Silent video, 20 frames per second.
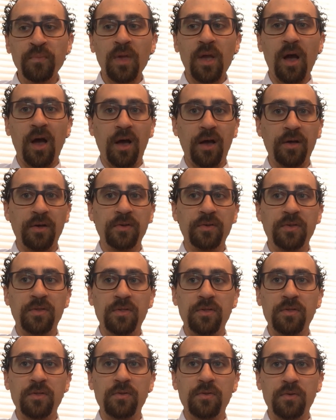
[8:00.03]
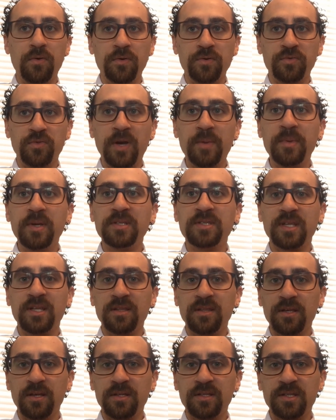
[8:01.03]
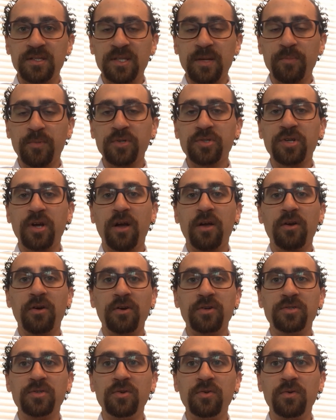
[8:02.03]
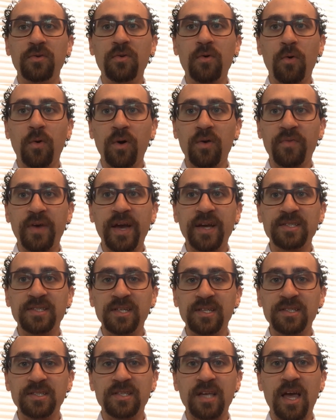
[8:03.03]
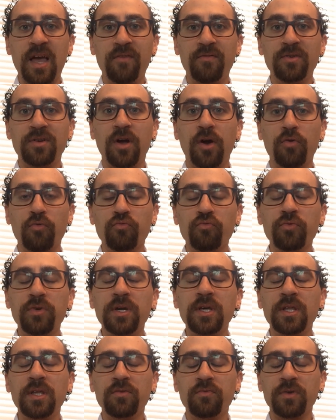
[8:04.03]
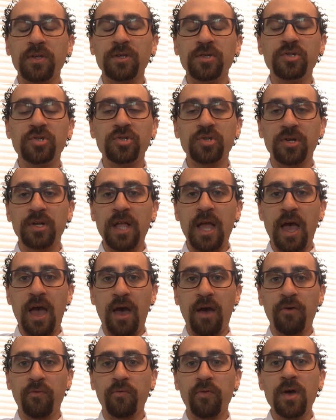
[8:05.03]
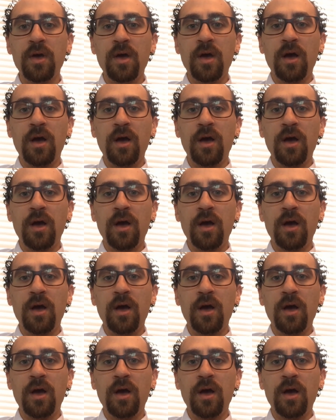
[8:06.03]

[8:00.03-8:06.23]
those rabies and the distemper shot are two core vaccines that every dog really, really should have.